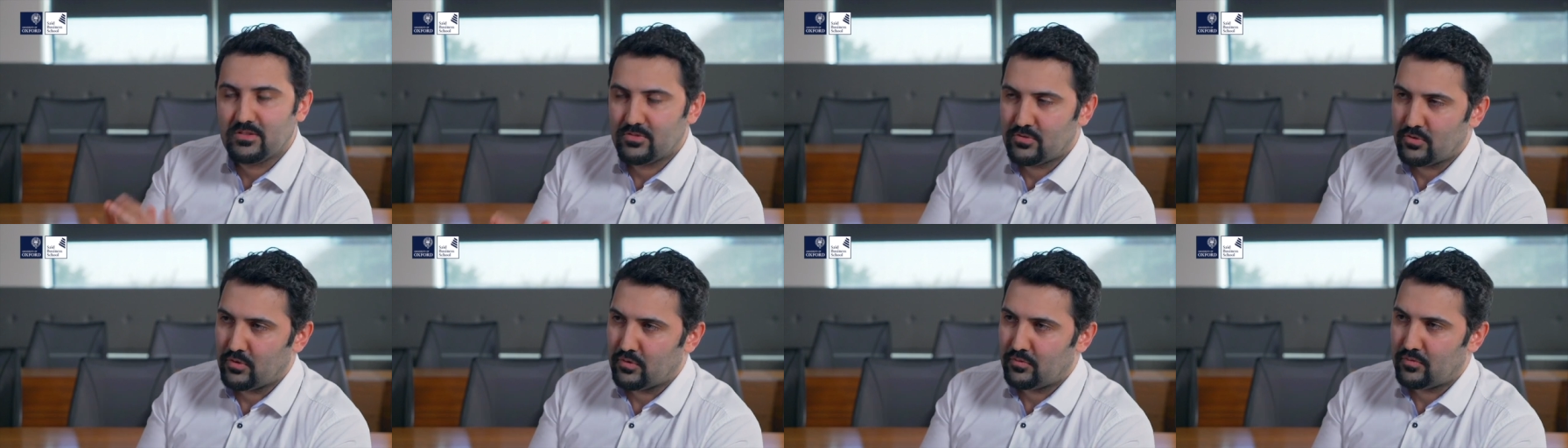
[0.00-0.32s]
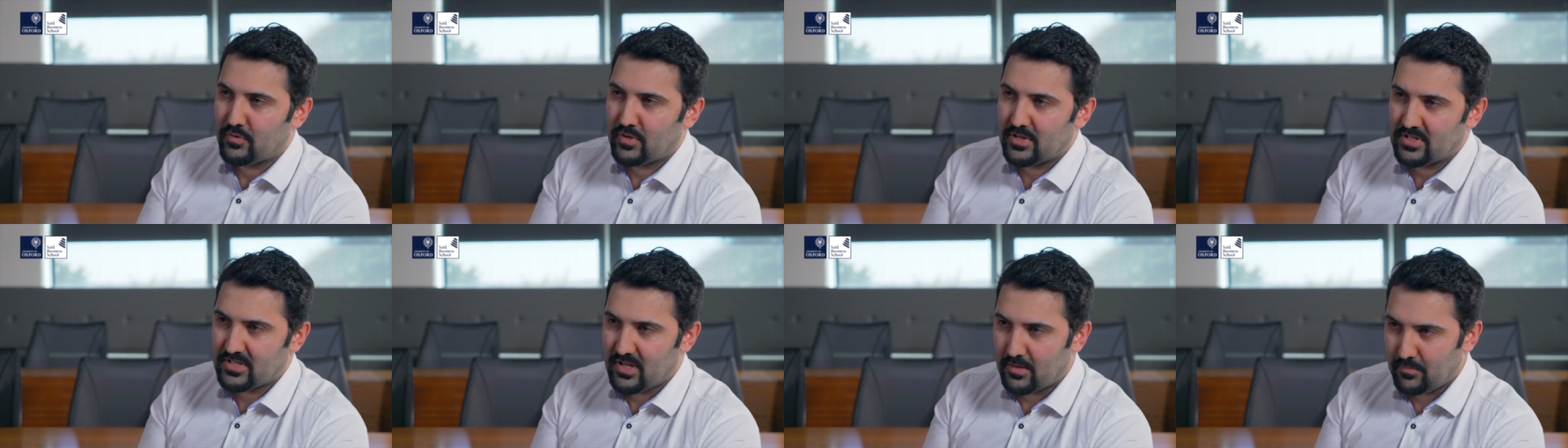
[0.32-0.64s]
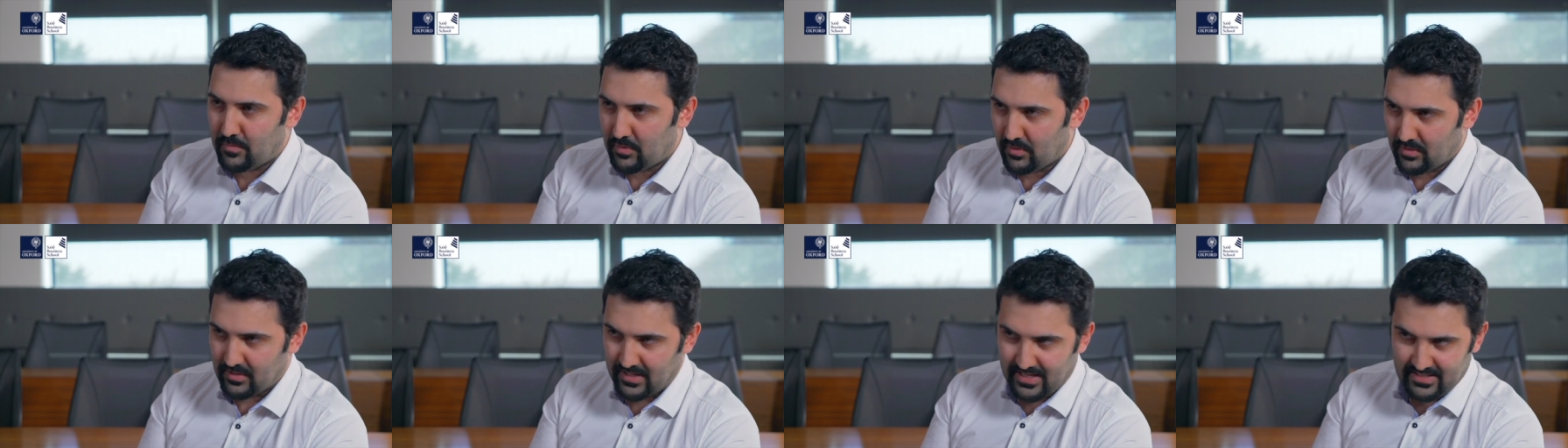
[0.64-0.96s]
So, for
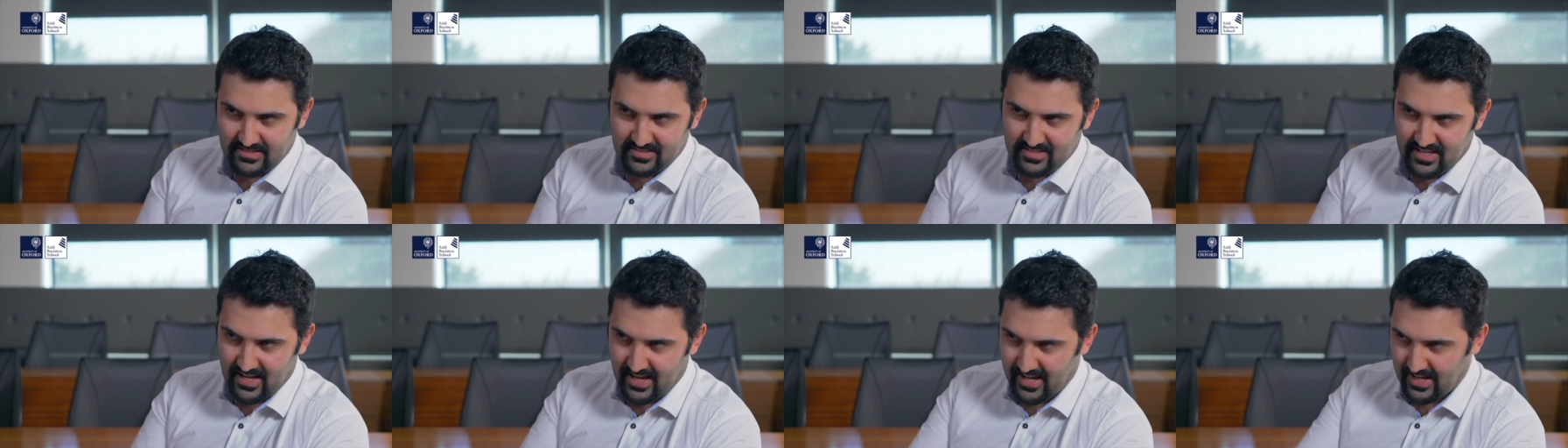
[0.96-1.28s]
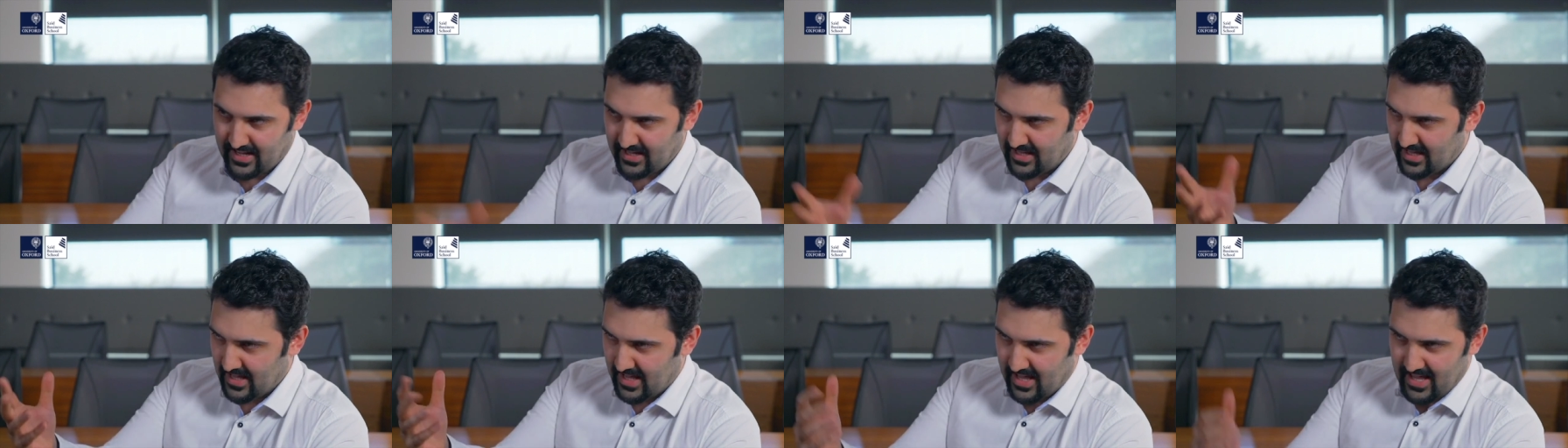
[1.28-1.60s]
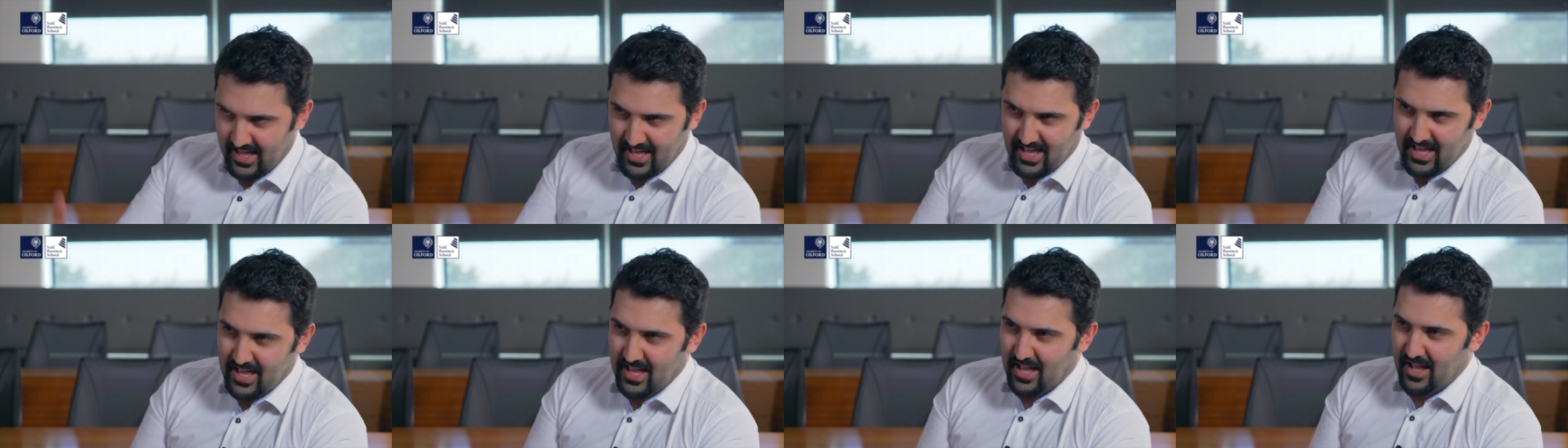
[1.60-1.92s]
example, let's say
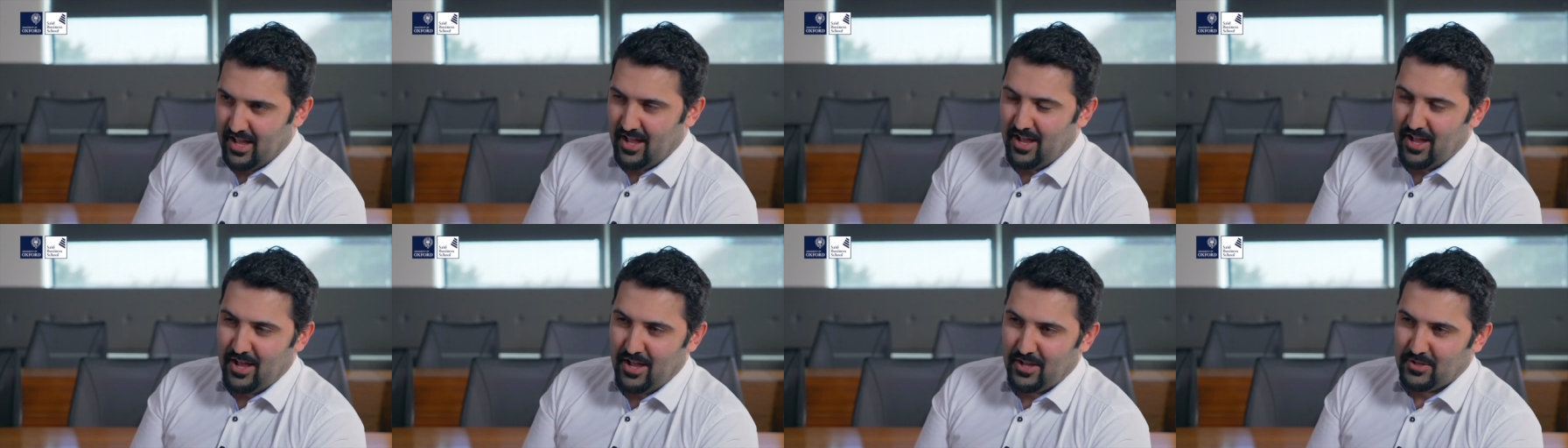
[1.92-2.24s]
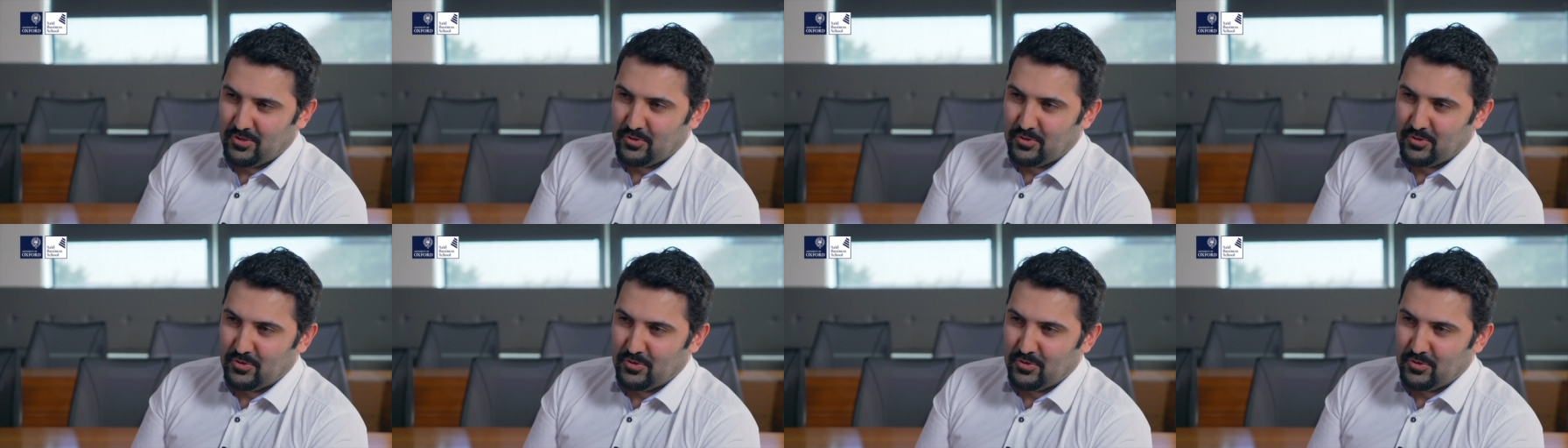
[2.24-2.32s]
uh,